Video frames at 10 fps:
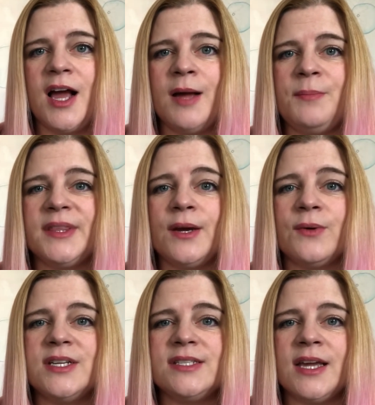But
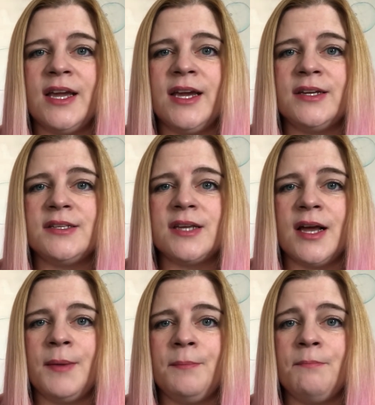there was a
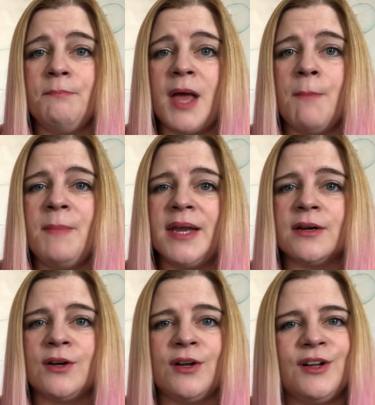
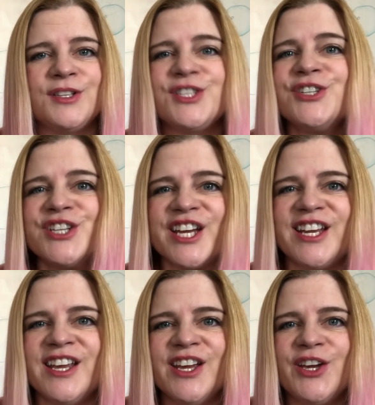medical
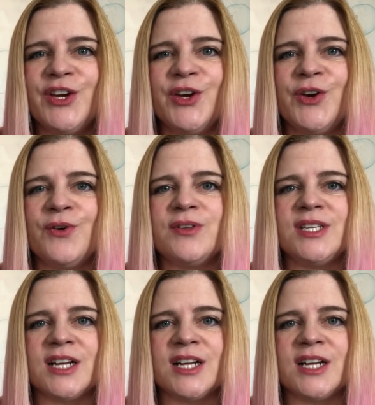surgeon who